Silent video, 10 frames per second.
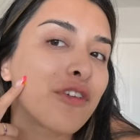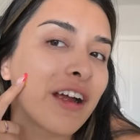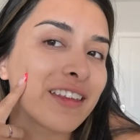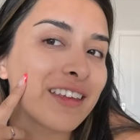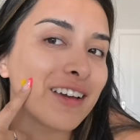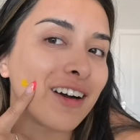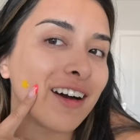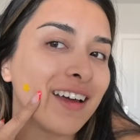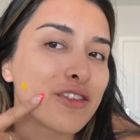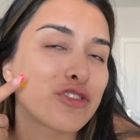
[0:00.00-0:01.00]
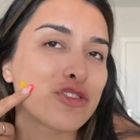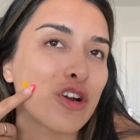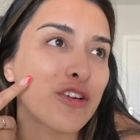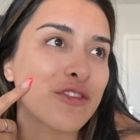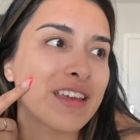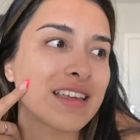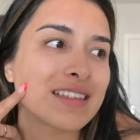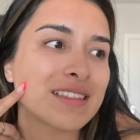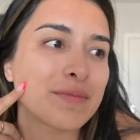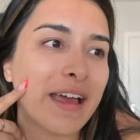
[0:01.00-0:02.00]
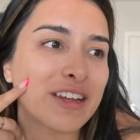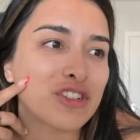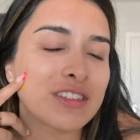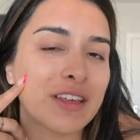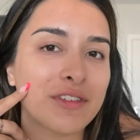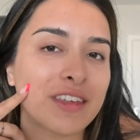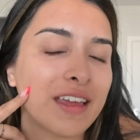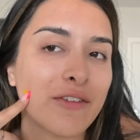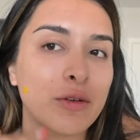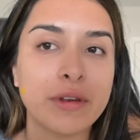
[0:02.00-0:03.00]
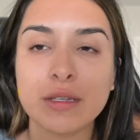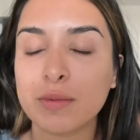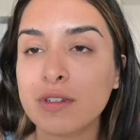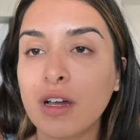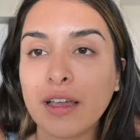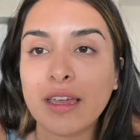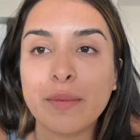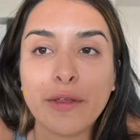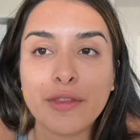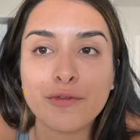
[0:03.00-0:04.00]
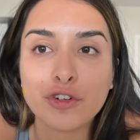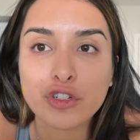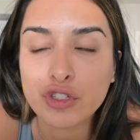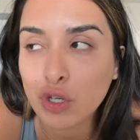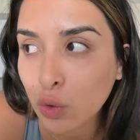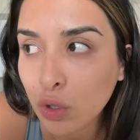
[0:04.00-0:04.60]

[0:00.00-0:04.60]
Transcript: finally got the Starface patches. I feel like everybody's been talking about them for so